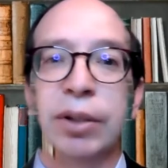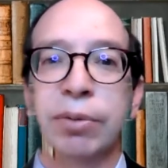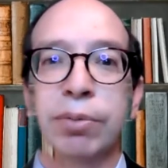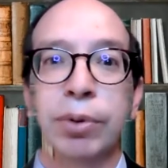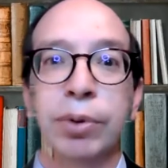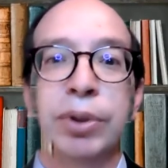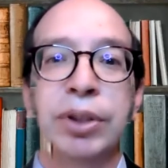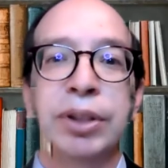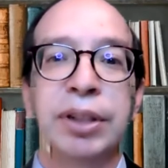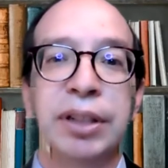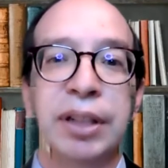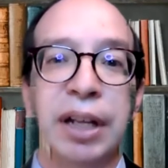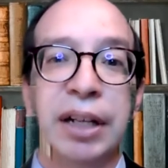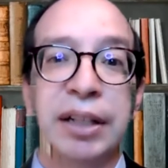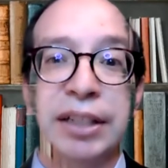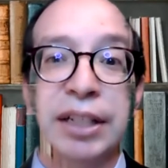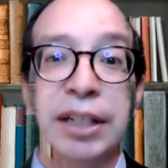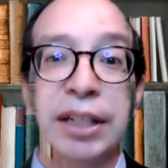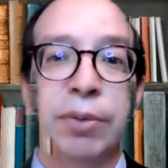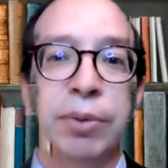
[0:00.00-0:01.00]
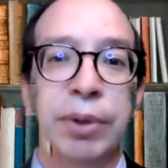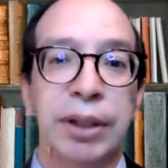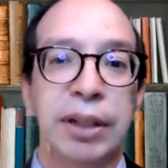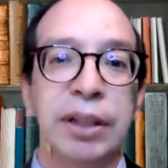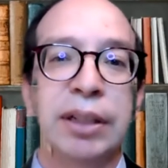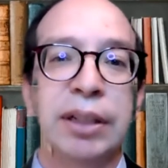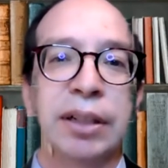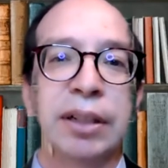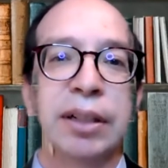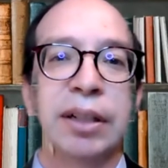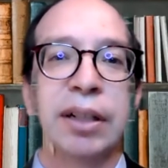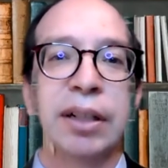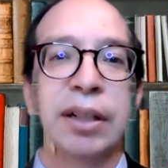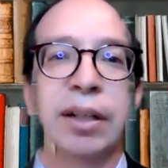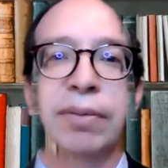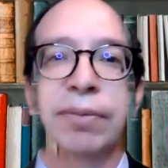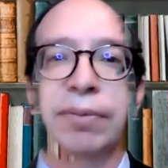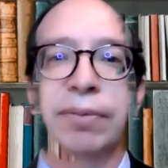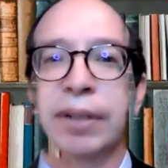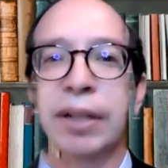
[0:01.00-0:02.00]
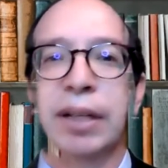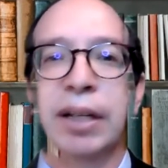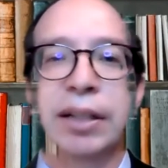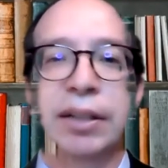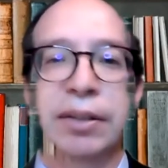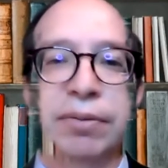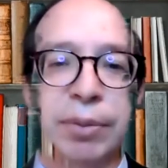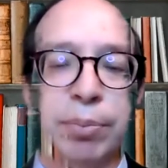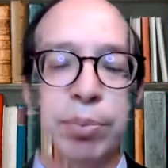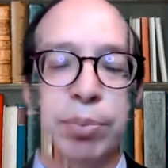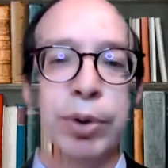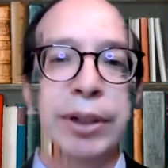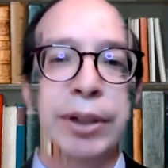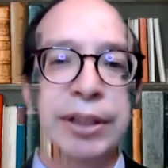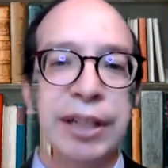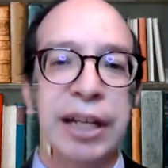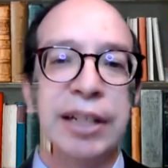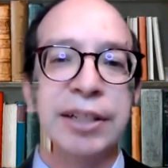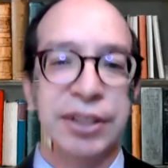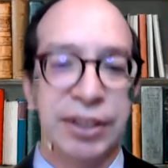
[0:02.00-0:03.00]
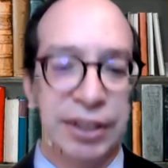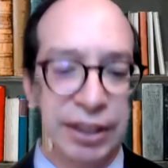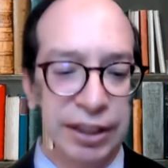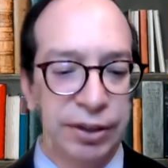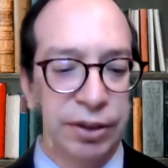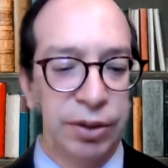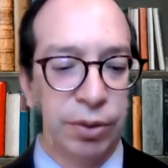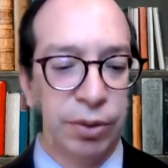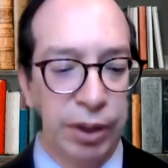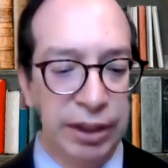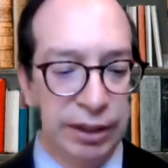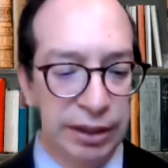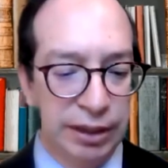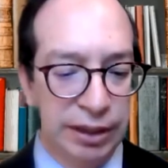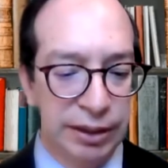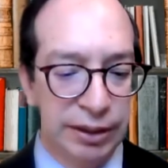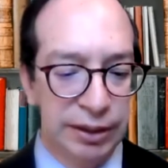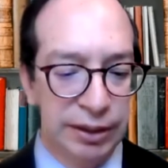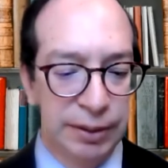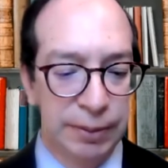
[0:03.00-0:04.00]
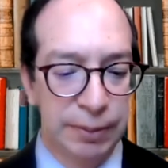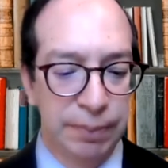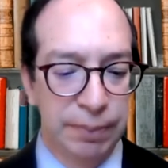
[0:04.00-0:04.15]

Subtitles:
rooted in antiquity, of kind of a predestined greatness.